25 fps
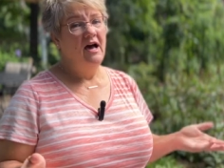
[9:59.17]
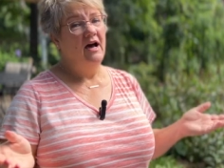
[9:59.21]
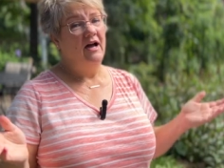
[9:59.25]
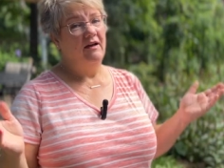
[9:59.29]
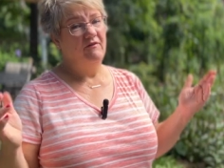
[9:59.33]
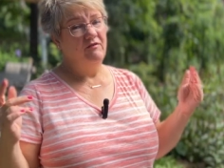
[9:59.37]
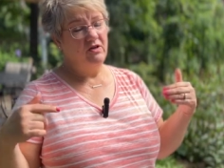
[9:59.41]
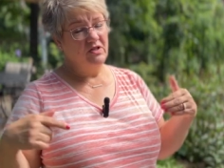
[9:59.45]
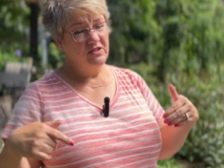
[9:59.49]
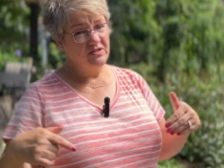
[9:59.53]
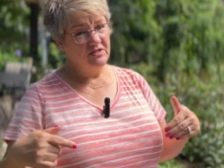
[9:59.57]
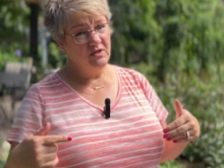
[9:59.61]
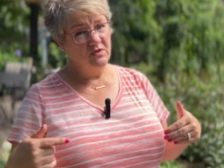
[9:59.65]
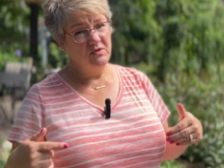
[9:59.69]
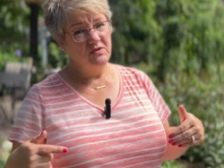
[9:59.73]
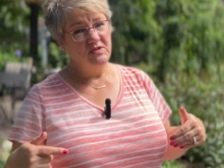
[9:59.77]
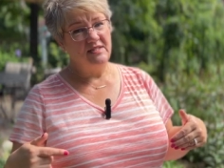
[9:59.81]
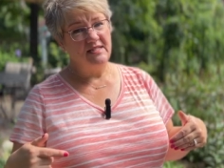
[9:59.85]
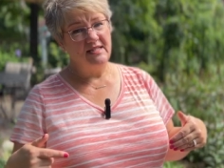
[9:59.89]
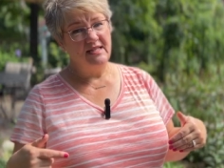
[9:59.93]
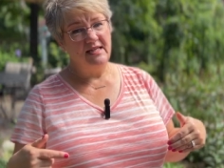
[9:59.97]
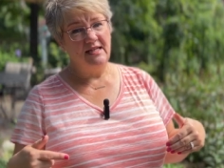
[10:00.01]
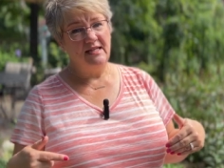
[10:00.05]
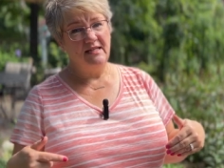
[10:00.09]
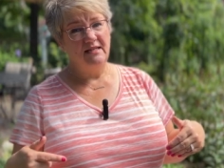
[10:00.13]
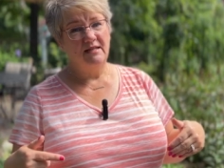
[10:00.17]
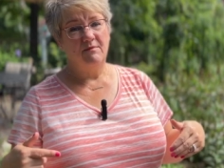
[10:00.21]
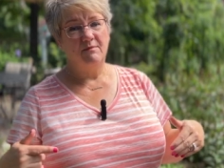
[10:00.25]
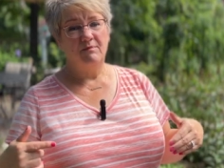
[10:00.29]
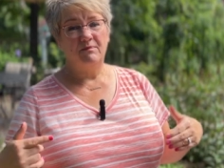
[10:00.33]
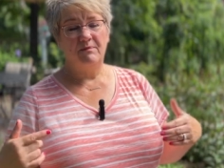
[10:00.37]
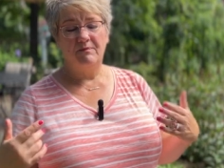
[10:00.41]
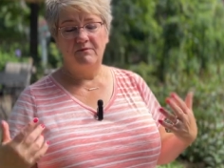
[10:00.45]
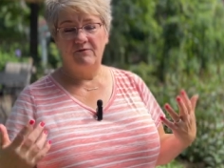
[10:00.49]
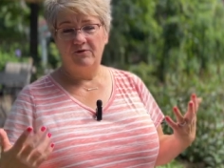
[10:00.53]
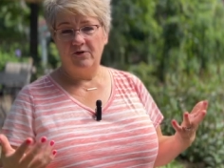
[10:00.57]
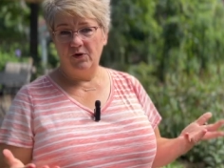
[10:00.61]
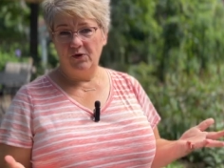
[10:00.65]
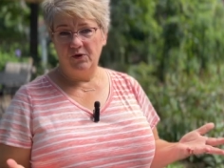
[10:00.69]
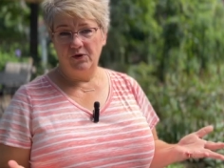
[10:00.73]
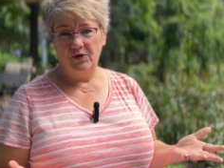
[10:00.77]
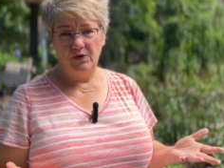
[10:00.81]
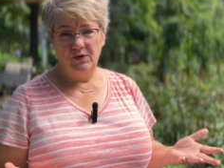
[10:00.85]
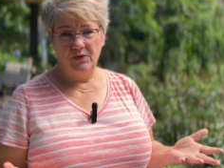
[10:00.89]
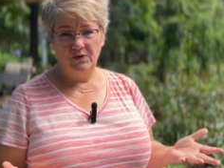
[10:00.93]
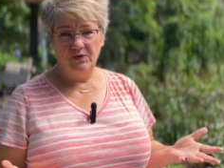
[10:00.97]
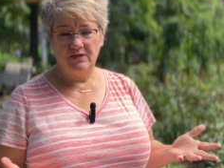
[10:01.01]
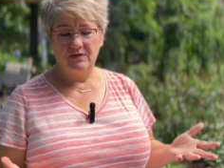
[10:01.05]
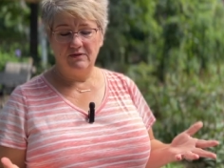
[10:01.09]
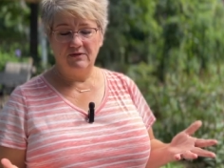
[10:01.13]
I've also seen
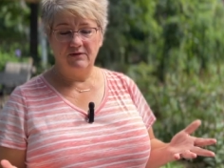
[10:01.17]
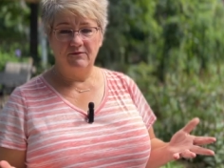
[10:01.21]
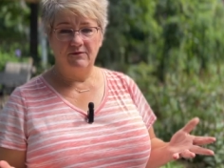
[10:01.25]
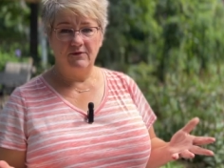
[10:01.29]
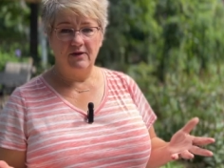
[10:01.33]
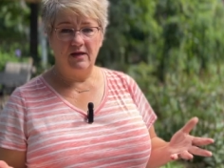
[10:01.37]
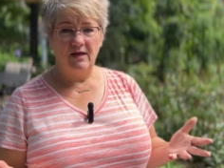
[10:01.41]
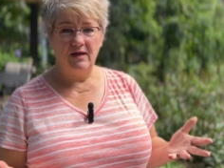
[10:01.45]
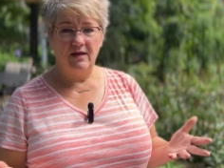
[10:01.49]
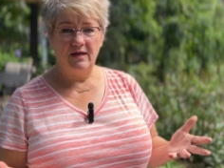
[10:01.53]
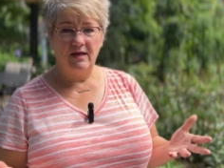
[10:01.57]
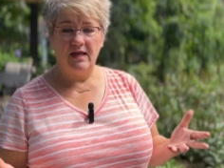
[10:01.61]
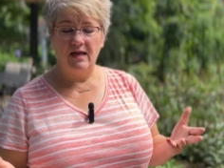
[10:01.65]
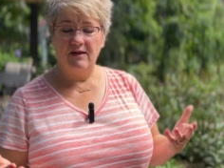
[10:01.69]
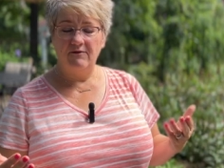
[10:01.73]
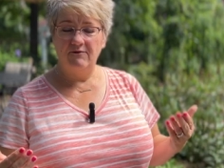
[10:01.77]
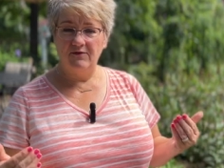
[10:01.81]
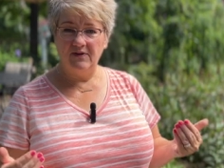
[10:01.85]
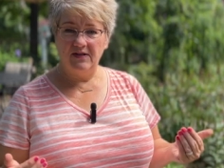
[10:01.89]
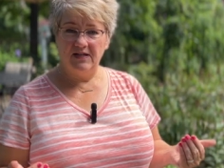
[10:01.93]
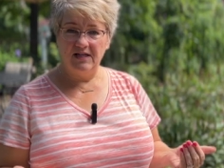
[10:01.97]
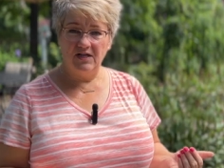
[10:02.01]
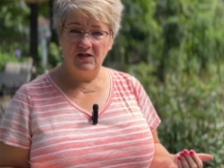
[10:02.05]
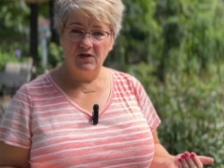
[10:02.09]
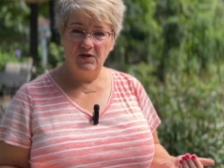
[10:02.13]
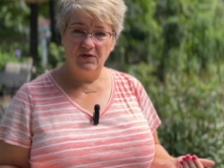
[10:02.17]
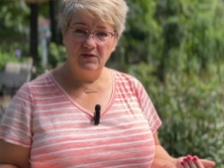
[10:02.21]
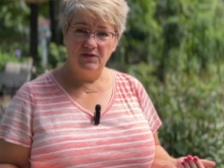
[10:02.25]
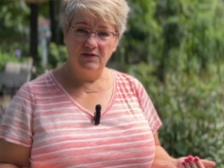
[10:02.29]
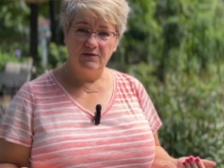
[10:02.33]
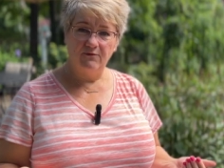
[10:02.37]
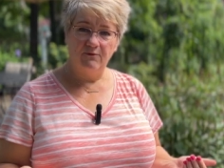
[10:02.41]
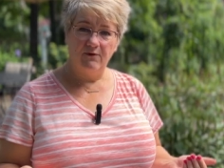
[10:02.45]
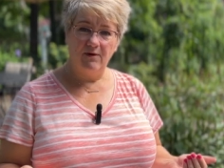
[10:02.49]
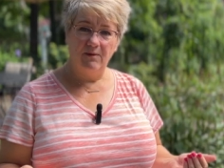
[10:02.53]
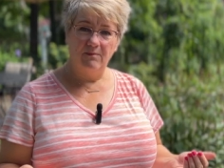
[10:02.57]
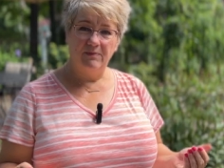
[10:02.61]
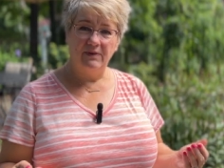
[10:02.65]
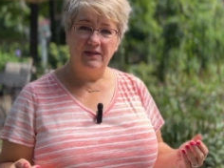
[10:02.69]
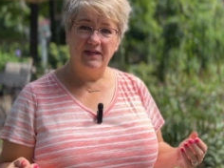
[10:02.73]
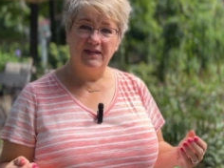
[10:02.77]
photos uh, and videos from